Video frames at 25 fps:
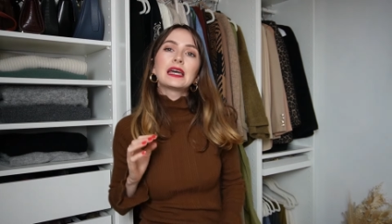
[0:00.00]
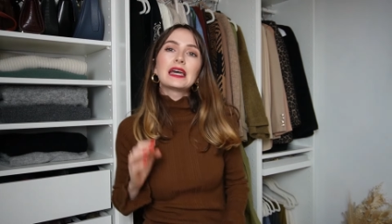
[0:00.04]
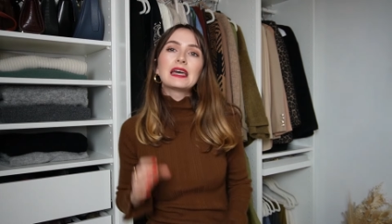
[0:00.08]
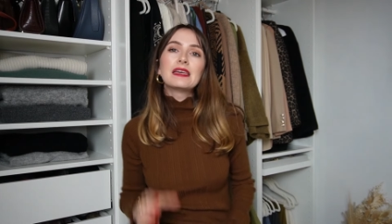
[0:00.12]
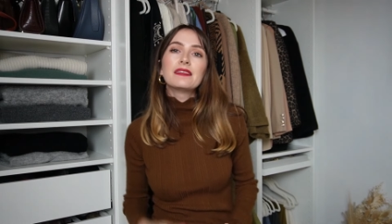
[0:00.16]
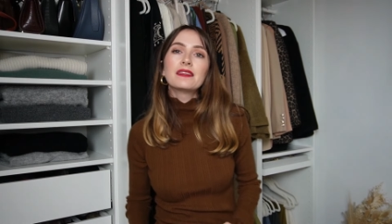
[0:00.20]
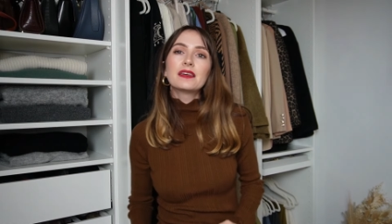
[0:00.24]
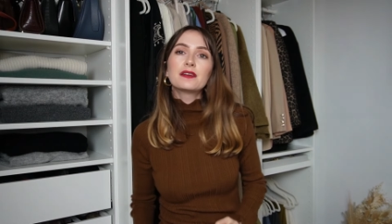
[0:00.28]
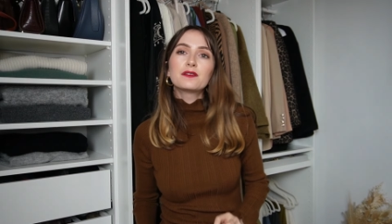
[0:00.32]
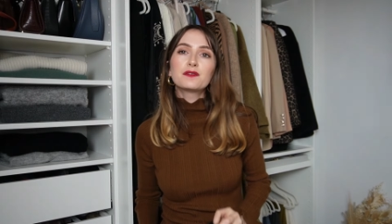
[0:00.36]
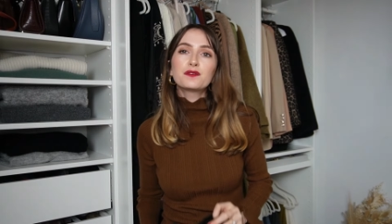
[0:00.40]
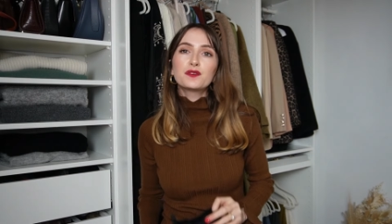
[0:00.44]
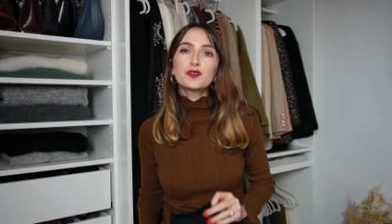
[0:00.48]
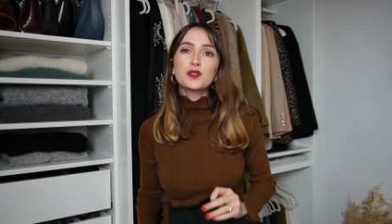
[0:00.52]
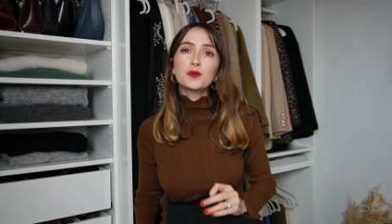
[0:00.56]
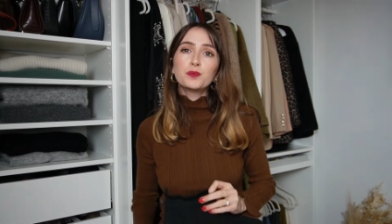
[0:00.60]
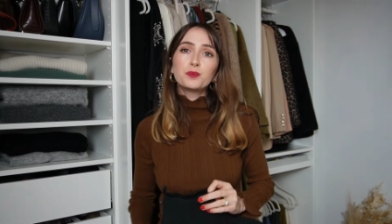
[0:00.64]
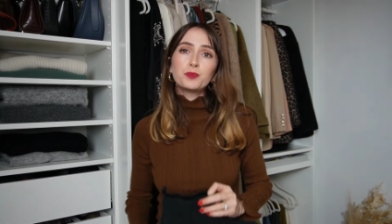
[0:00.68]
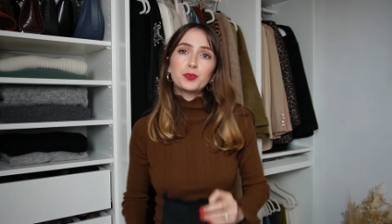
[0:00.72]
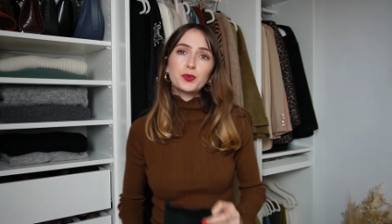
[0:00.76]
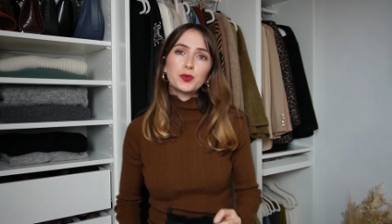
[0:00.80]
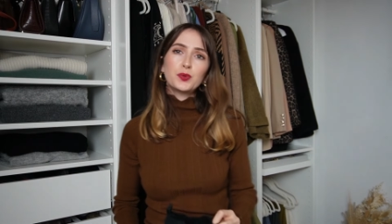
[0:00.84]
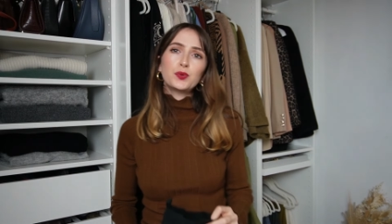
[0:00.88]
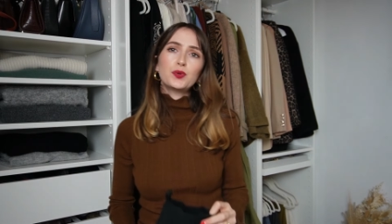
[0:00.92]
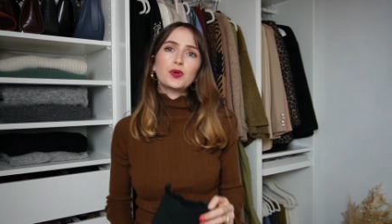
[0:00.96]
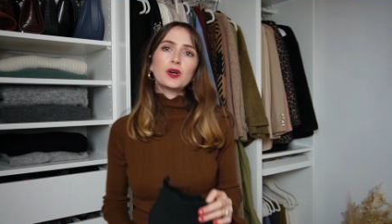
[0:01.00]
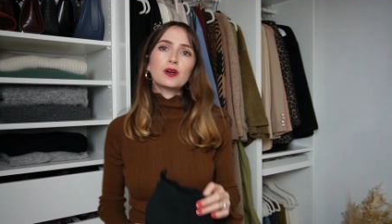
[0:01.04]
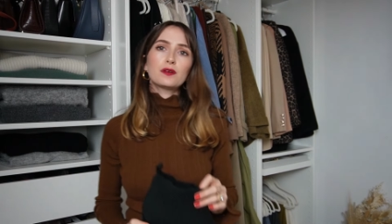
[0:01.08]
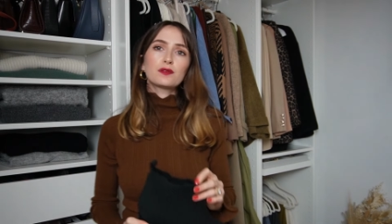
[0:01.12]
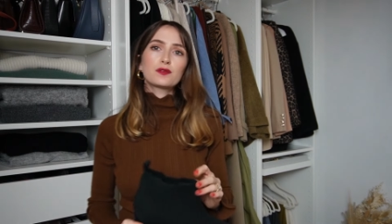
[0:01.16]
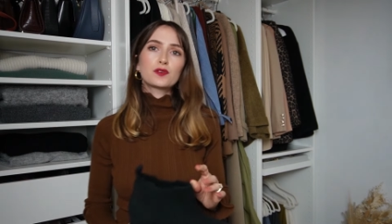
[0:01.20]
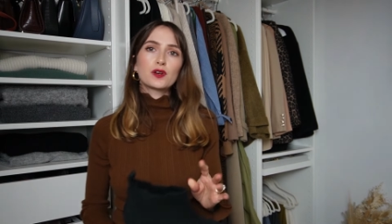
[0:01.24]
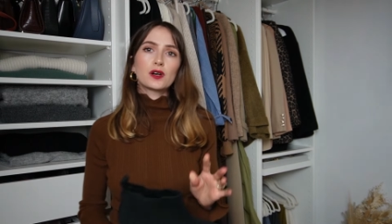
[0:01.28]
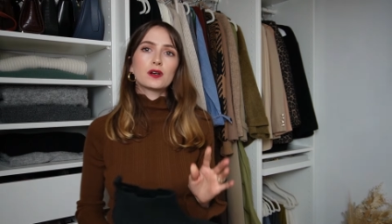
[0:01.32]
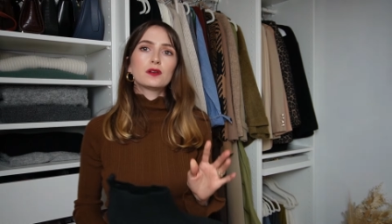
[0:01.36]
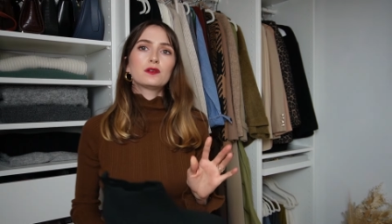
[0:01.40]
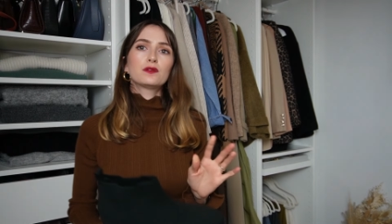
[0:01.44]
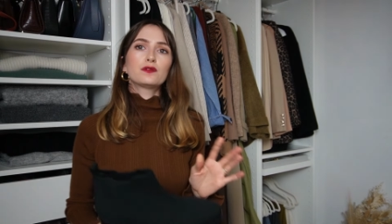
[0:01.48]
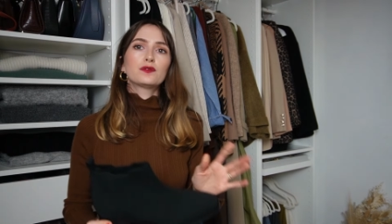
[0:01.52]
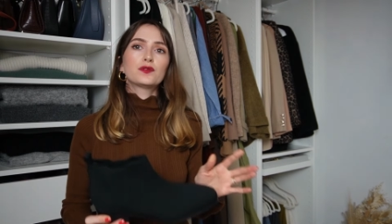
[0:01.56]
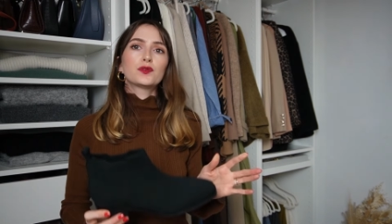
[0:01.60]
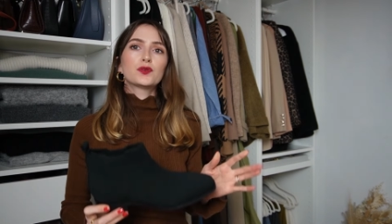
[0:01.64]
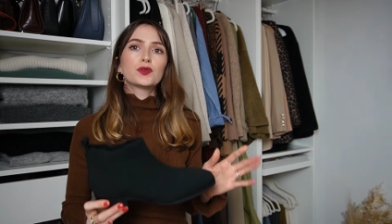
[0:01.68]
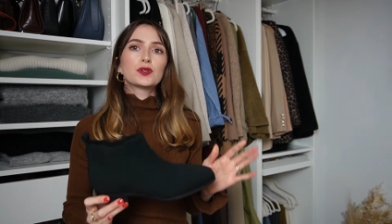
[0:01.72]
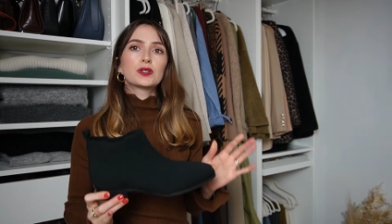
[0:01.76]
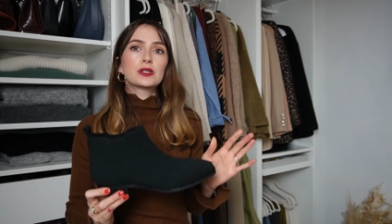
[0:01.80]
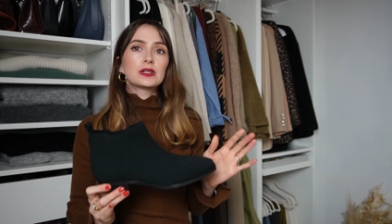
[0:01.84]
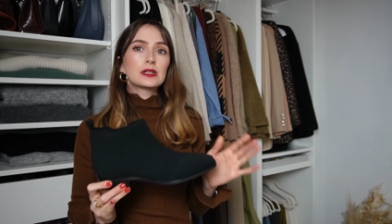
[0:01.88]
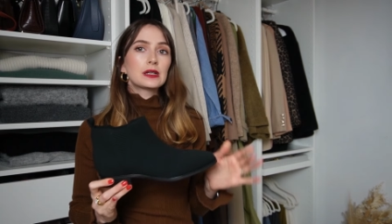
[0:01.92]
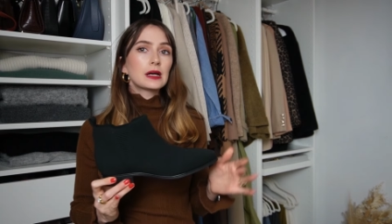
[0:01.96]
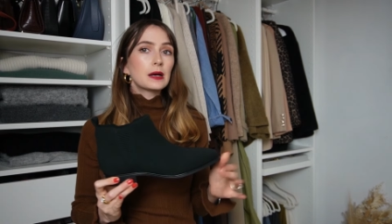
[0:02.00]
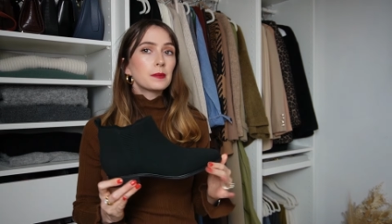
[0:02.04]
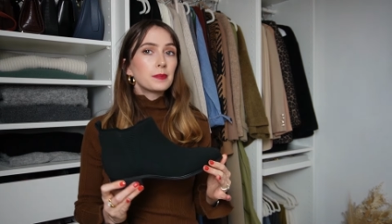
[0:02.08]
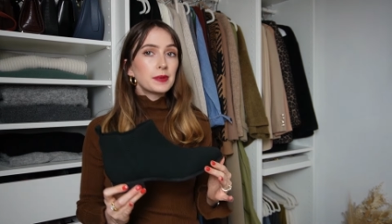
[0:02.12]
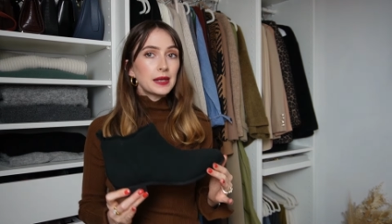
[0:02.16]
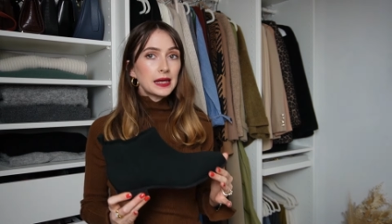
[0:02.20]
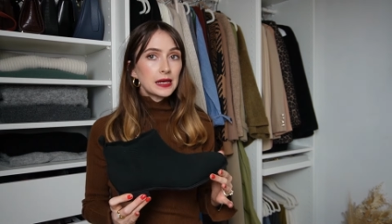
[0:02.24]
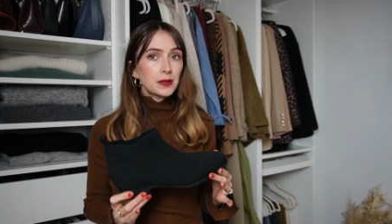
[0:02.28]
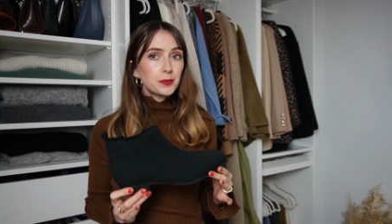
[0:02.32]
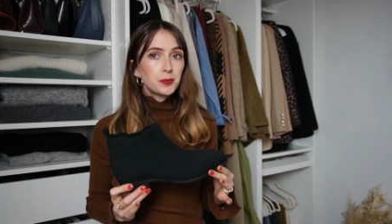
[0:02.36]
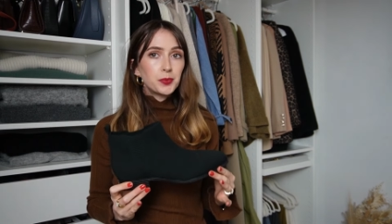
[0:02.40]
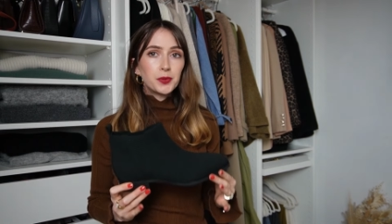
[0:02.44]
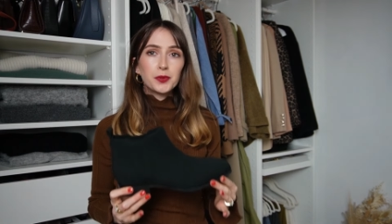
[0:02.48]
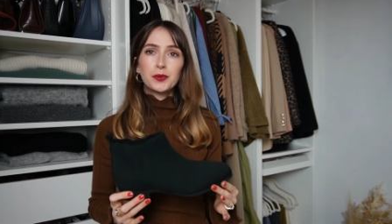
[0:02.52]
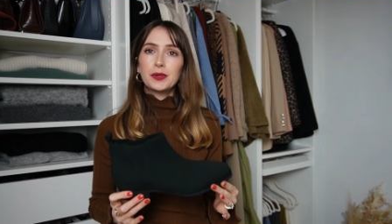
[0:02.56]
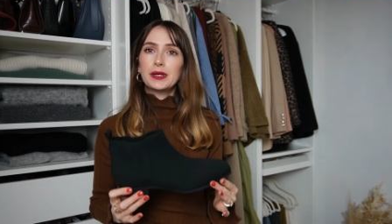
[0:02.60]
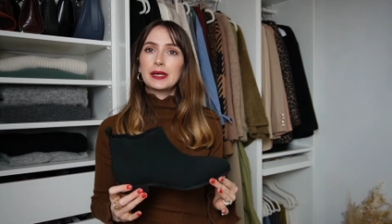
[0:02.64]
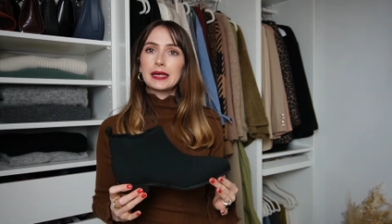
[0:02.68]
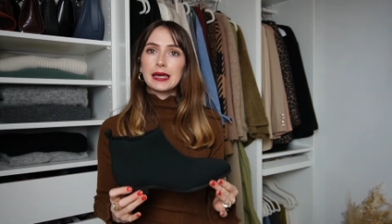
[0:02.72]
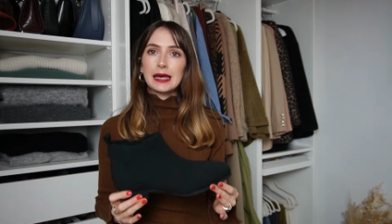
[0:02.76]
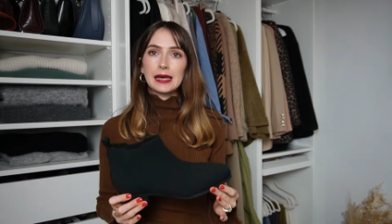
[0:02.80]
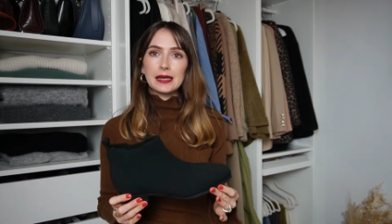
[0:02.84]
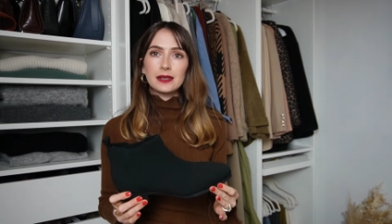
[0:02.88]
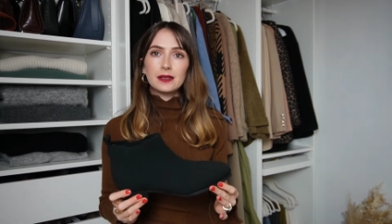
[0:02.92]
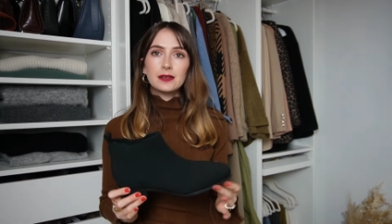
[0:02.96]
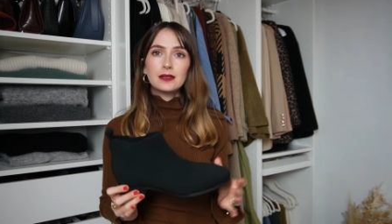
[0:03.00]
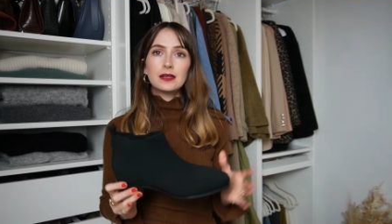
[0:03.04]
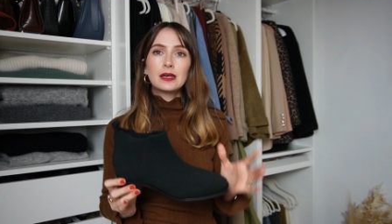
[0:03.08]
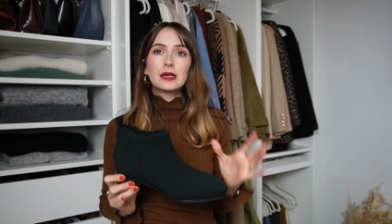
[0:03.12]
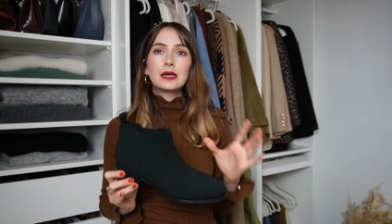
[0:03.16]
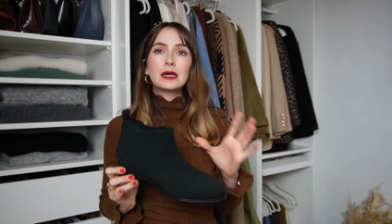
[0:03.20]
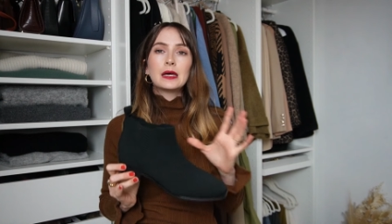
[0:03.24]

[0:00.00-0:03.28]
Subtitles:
And then for the boot, I've gone for a black boot again,